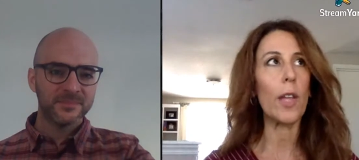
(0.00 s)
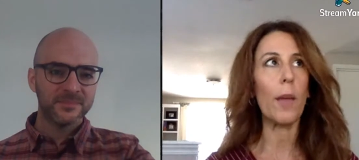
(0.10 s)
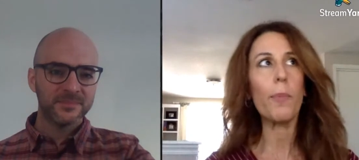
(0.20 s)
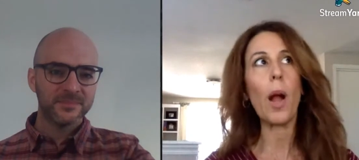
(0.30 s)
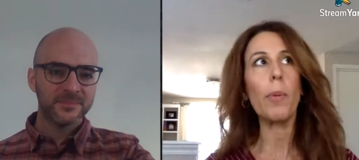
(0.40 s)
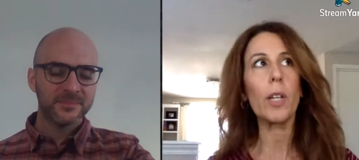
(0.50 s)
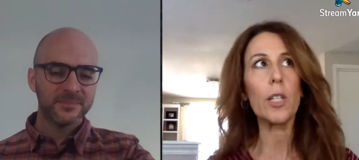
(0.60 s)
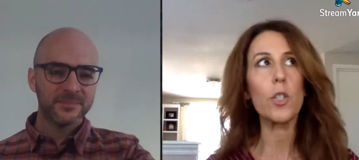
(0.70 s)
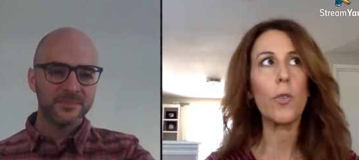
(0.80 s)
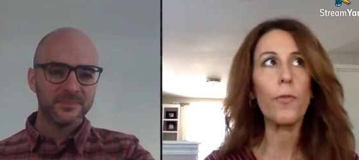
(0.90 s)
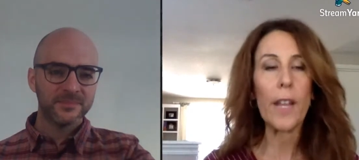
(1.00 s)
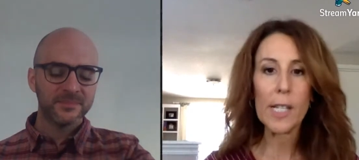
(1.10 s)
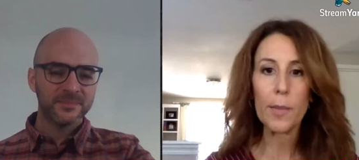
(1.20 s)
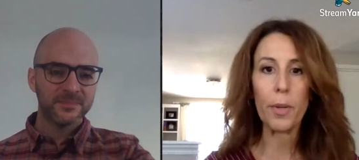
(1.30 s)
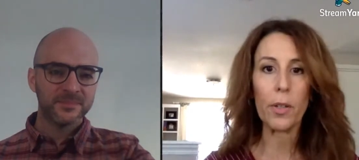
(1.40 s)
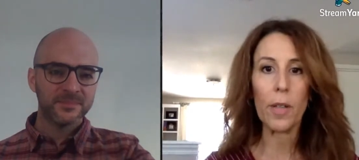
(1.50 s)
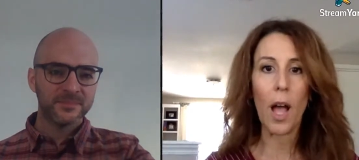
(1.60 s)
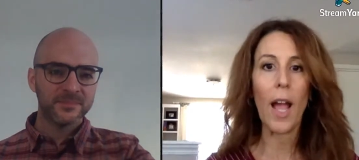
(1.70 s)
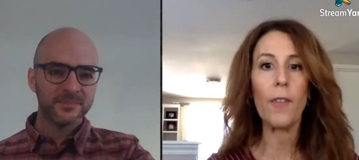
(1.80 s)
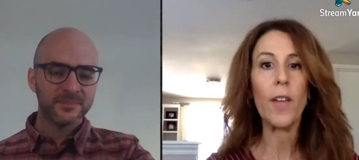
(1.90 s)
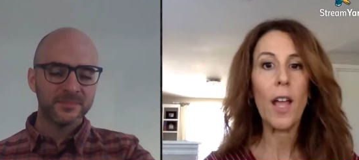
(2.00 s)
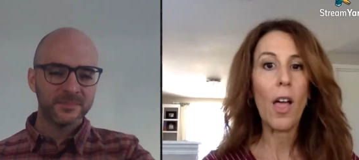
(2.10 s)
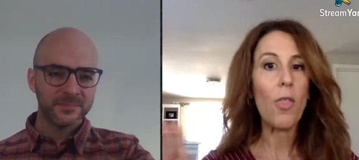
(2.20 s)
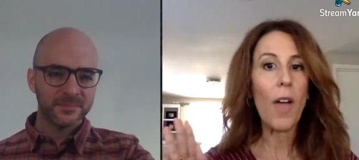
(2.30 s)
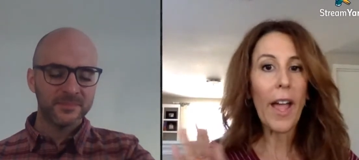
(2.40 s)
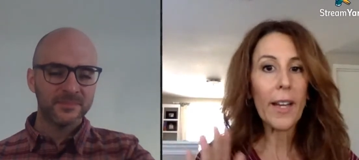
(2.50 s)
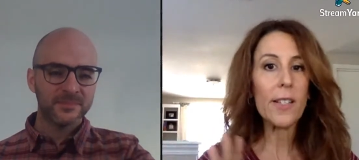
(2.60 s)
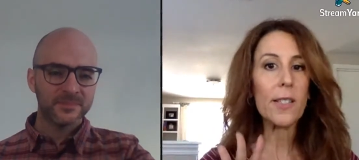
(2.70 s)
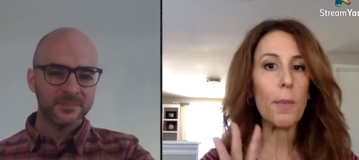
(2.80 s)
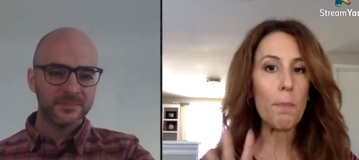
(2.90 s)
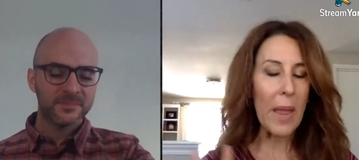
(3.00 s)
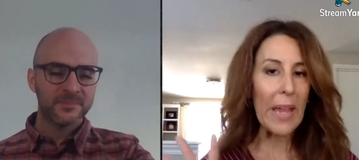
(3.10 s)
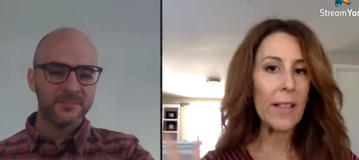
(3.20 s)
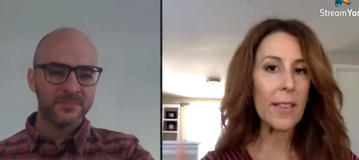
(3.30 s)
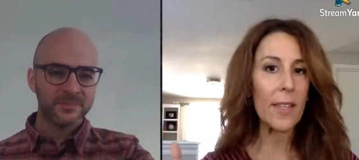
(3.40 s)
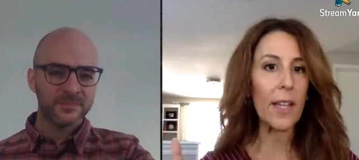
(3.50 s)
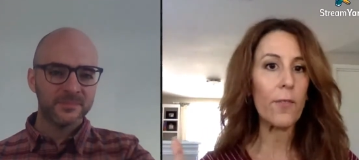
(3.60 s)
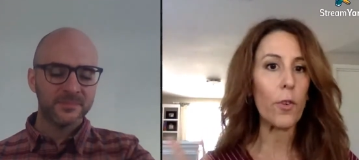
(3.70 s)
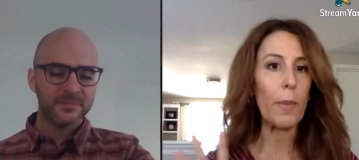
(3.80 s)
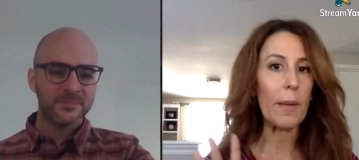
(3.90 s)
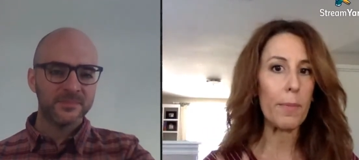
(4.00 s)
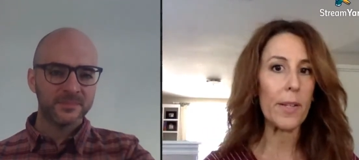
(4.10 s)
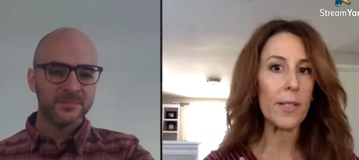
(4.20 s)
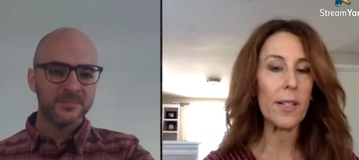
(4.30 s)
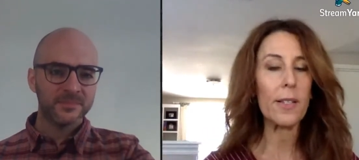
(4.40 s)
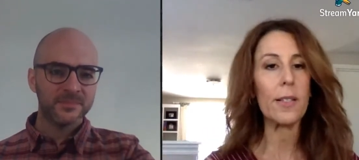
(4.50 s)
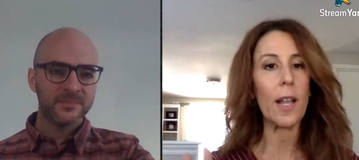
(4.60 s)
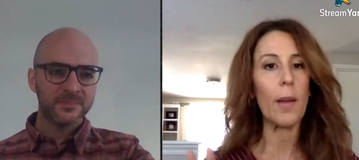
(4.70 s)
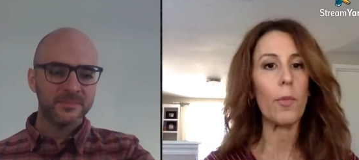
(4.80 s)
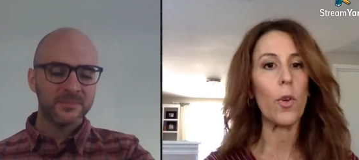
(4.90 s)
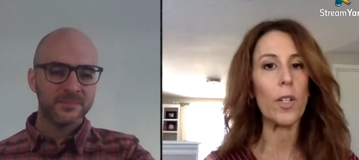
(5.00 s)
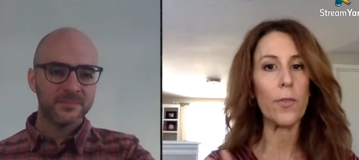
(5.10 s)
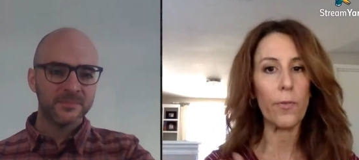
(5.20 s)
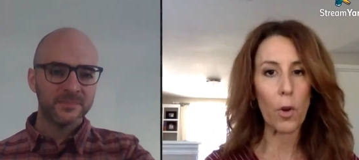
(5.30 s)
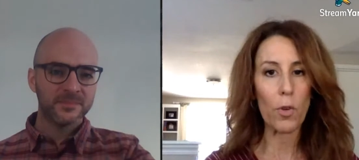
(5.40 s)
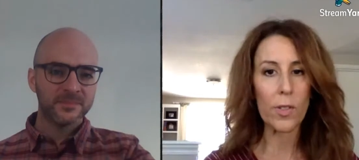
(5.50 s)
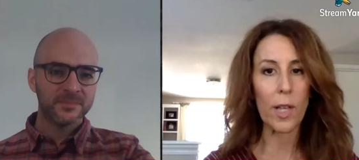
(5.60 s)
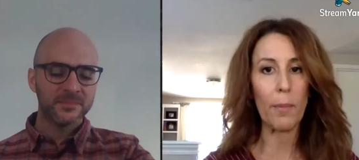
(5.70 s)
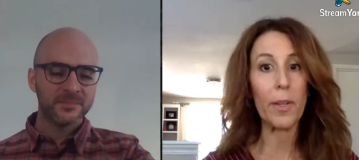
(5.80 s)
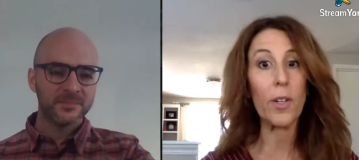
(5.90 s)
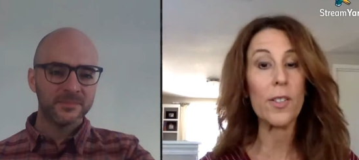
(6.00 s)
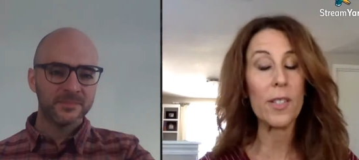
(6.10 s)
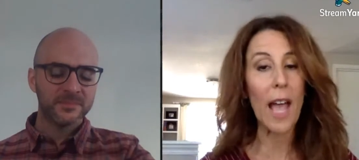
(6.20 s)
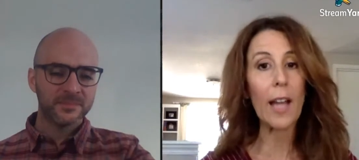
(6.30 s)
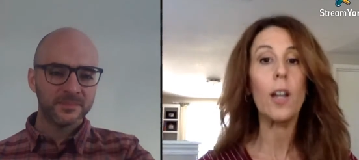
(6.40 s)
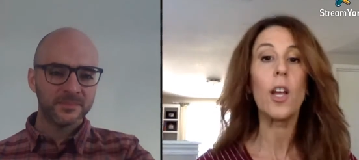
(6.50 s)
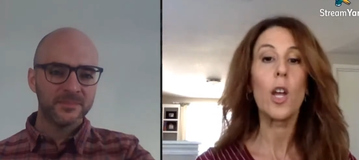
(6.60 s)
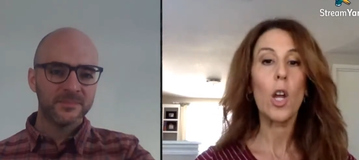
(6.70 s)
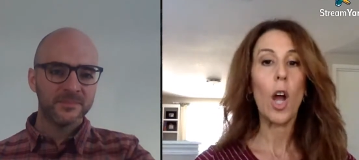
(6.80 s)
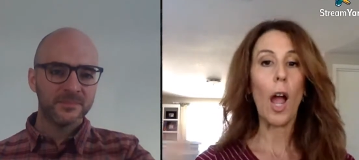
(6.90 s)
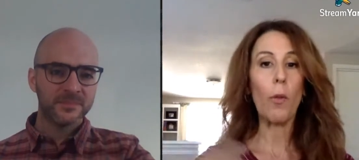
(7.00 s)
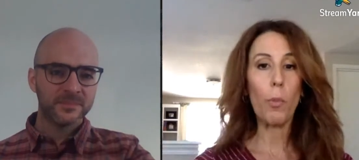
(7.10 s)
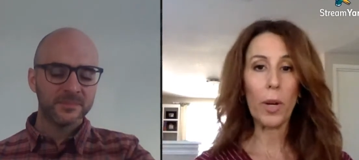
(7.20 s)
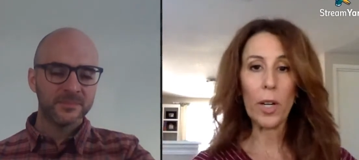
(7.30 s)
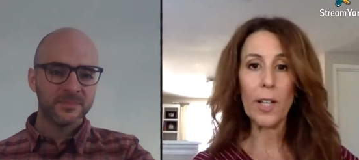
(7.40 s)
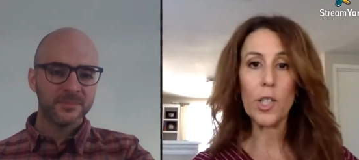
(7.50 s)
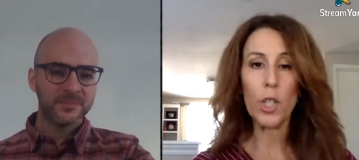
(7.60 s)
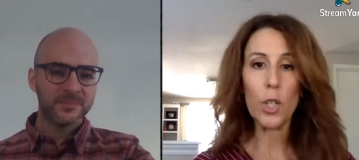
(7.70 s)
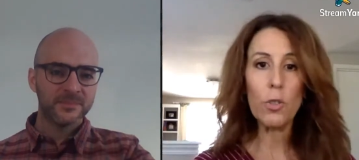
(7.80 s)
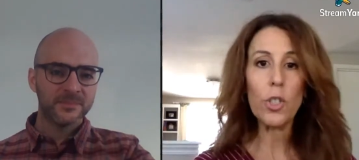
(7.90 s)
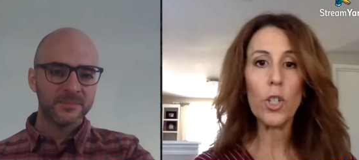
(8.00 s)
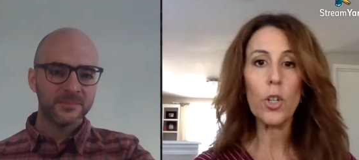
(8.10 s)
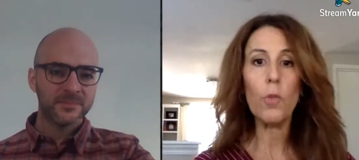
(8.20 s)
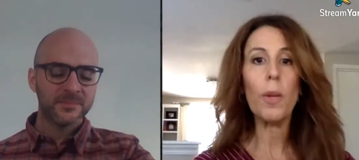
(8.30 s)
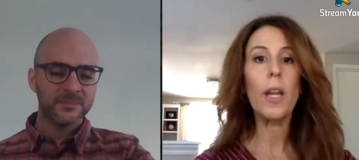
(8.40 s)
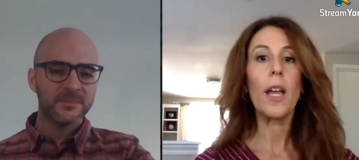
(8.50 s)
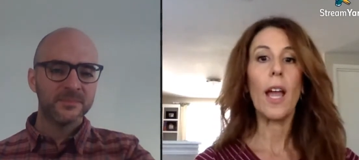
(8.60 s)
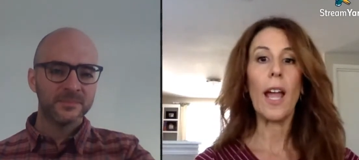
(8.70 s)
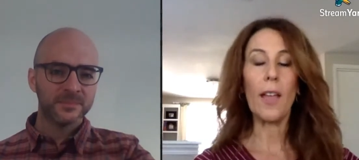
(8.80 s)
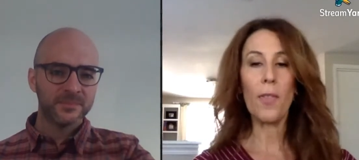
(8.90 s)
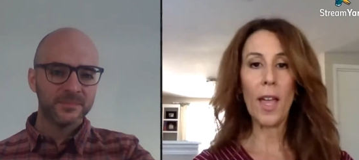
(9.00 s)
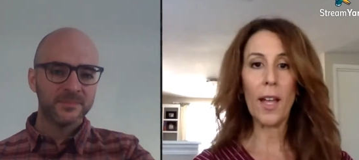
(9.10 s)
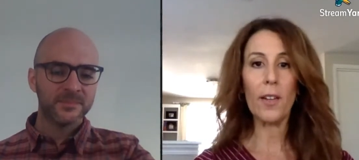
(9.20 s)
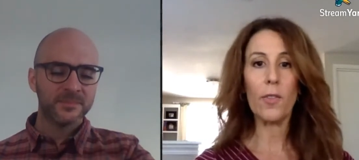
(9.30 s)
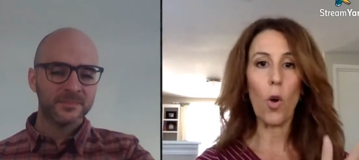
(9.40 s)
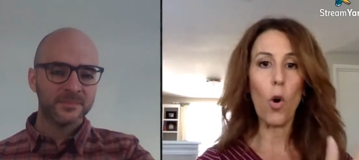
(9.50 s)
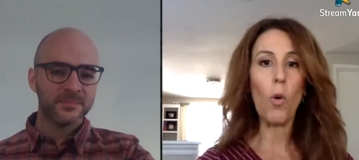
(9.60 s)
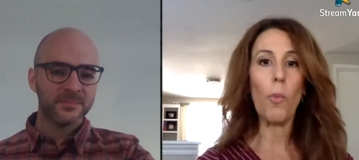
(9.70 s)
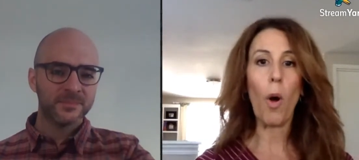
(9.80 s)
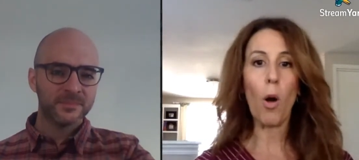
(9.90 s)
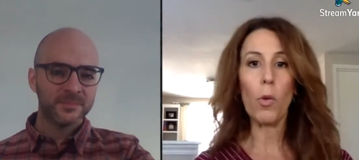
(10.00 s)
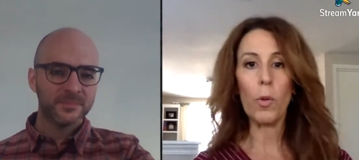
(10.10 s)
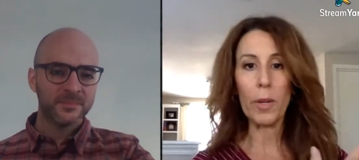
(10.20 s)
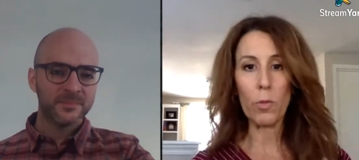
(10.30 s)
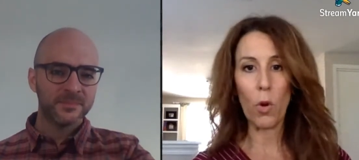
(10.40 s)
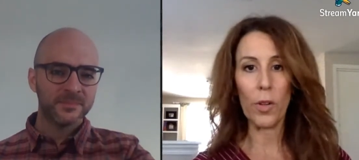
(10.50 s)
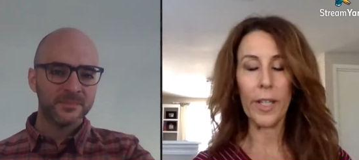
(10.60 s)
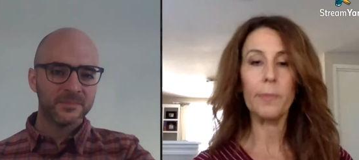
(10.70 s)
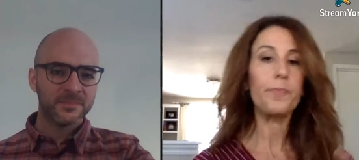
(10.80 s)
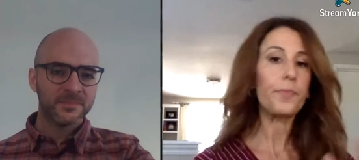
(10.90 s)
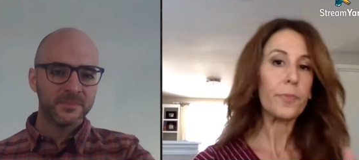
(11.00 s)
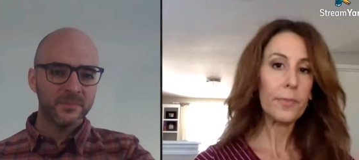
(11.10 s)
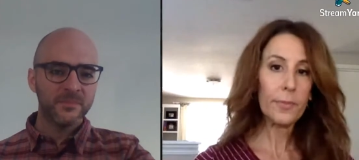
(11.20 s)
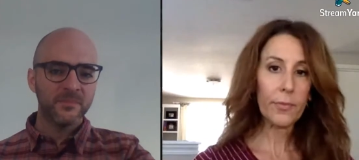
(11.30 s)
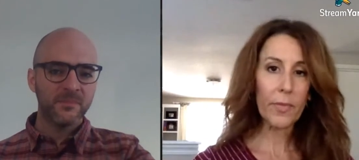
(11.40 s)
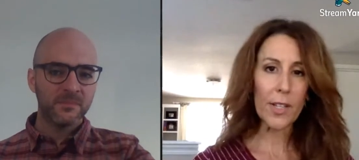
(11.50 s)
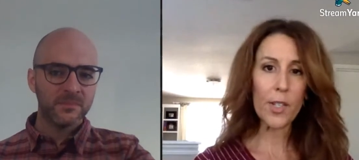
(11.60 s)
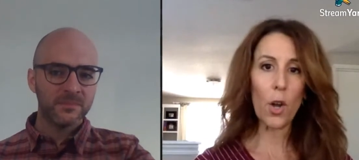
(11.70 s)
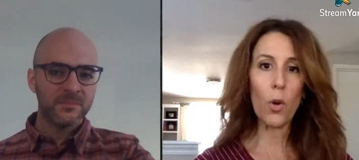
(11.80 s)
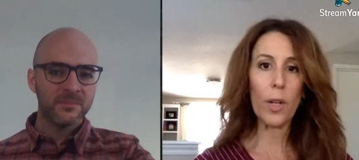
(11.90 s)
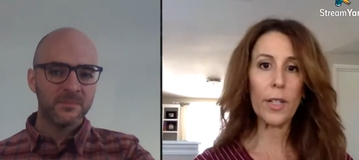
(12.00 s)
Speaker 1: and i'm probably going to do a facebook live that is the main thing for my business that i'm going to focus on because that i will put it onto youtube and then the whole ball will be rolling so,